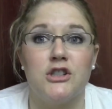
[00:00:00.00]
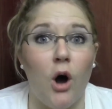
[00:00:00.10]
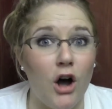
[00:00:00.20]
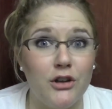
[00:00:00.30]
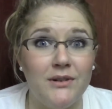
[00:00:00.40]

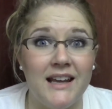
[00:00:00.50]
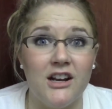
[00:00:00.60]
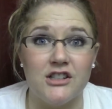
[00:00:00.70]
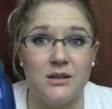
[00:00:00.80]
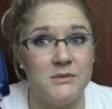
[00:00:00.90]
So all you
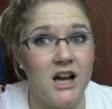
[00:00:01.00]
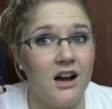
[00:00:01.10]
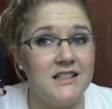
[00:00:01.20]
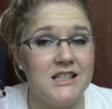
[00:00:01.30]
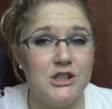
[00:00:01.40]
need are some
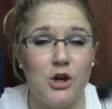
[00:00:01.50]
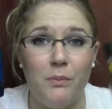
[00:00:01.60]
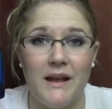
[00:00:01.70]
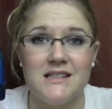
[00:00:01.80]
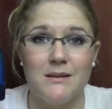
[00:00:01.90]
Dawn dish
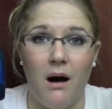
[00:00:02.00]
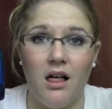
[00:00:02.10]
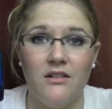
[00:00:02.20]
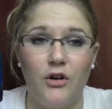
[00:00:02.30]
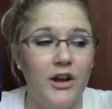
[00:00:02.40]
soap and some
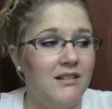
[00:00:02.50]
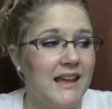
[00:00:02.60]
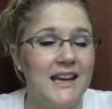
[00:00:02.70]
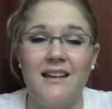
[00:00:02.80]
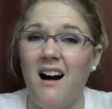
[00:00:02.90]
olive oil.
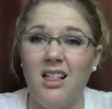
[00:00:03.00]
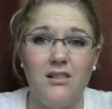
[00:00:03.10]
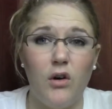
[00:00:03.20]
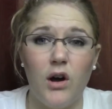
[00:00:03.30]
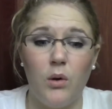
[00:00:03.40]
Any
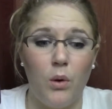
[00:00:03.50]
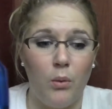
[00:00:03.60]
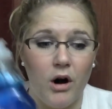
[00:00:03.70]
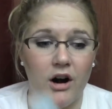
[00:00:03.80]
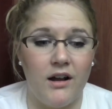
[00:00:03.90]
olive oil will
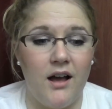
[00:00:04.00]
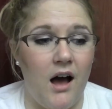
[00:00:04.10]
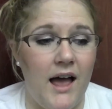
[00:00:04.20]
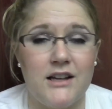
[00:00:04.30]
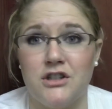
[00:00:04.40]
work.
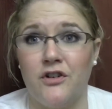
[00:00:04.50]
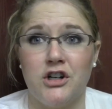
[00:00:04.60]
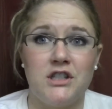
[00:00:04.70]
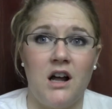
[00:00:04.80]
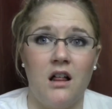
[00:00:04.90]
Extra
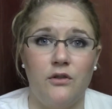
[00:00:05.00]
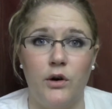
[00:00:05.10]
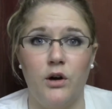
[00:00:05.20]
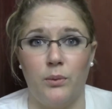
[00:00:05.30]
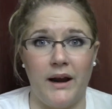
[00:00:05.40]
virgin olive
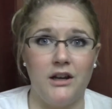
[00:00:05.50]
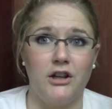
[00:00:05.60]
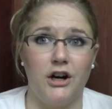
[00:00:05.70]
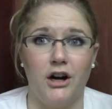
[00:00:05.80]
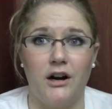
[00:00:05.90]
oil,
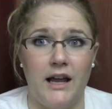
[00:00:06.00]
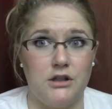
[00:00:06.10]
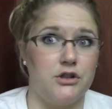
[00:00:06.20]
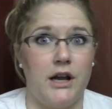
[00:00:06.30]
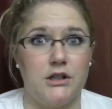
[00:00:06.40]
regular,
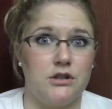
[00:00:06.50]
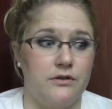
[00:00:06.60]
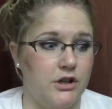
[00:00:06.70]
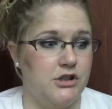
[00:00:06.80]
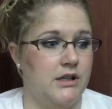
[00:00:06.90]
extra,
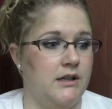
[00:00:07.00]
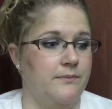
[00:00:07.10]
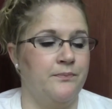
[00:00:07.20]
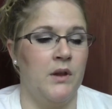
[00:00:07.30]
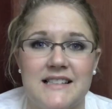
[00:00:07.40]
extra
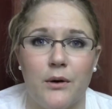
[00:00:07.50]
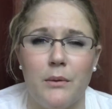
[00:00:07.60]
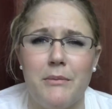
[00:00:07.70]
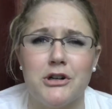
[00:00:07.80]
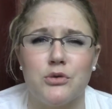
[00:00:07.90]
virgin. Now
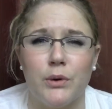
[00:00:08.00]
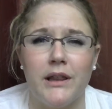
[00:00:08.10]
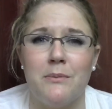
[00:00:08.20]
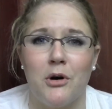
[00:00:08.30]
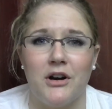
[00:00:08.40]
remember, it's
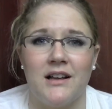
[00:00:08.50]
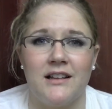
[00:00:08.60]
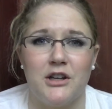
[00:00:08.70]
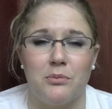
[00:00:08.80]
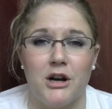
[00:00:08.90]
really important to
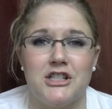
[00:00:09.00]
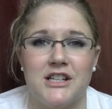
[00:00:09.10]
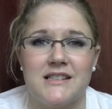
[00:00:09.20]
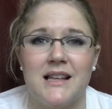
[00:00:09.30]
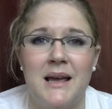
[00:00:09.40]
clean your
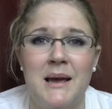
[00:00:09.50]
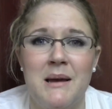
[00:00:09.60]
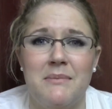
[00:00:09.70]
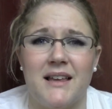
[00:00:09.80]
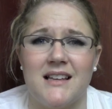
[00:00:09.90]
brushes
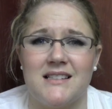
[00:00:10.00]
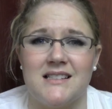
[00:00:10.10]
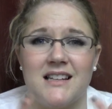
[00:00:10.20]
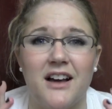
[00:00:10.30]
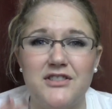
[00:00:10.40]
because
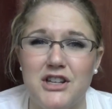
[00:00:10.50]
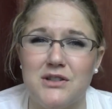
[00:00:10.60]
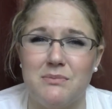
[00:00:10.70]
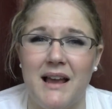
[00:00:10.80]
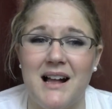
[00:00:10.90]
it's enough to
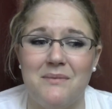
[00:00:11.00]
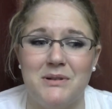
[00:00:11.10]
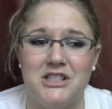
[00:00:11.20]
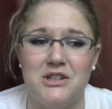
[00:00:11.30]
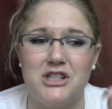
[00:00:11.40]
use makeup,
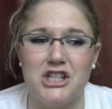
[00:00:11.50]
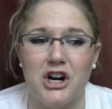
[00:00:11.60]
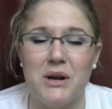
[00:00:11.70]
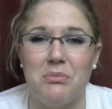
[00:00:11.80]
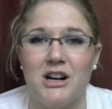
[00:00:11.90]
but to use
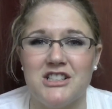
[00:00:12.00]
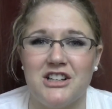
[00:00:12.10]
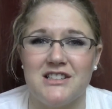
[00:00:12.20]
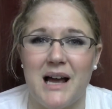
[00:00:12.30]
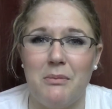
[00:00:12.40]
dirty
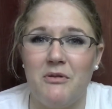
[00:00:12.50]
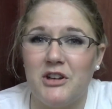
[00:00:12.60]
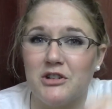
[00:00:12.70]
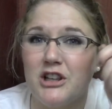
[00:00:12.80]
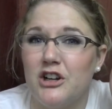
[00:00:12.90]
brushes on top of
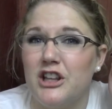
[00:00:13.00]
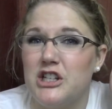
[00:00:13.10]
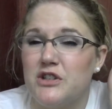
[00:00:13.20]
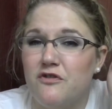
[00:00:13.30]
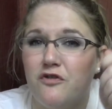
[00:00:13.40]
it, you're literally
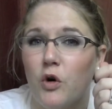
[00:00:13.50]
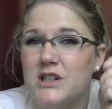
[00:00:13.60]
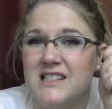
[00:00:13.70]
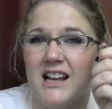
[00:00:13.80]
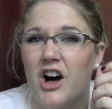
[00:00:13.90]
just
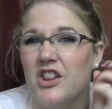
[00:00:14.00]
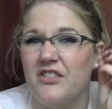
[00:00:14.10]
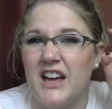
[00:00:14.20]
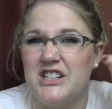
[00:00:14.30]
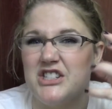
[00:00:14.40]
forcing all
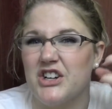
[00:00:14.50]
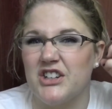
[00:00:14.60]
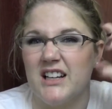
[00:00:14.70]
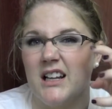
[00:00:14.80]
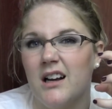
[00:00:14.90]
of that
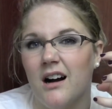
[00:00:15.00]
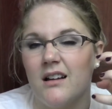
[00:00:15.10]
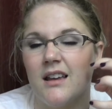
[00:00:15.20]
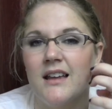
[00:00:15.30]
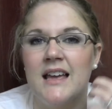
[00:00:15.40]
dirt and
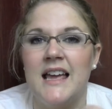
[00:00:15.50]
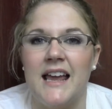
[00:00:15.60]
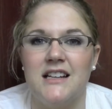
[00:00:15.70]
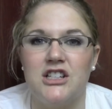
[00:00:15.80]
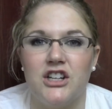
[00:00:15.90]
gunk
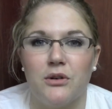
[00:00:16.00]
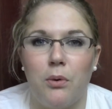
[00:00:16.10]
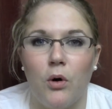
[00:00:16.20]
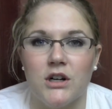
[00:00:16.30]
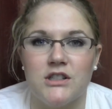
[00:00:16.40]
into your
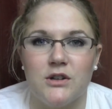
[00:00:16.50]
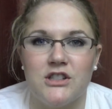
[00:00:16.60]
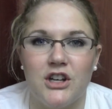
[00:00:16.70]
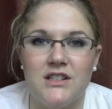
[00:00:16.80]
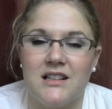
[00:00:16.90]
pores, so
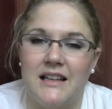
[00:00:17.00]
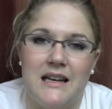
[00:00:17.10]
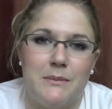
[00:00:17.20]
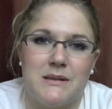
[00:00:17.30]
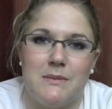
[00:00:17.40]
it's good to
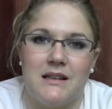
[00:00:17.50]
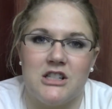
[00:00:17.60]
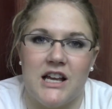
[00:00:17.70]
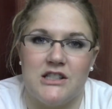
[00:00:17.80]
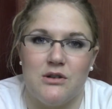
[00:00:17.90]
clean them as
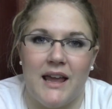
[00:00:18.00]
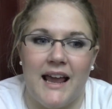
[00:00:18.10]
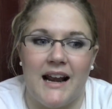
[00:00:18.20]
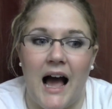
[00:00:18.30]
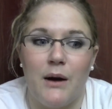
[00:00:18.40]
much as you
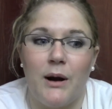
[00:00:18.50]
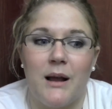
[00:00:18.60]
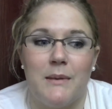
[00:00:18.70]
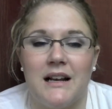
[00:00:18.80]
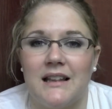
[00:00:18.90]
can. I
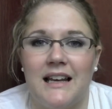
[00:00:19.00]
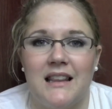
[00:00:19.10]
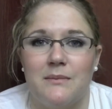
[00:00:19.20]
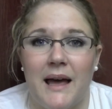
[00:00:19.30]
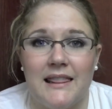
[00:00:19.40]
recommend
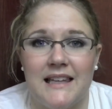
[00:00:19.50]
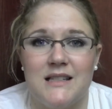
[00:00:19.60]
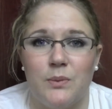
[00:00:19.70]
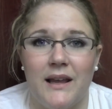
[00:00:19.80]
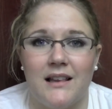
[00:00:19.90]
cleaning them at
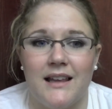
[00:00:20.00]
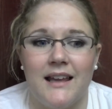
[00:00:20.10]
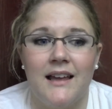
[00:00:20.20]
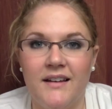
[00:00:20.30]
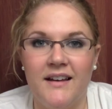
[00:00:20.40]
least weekly.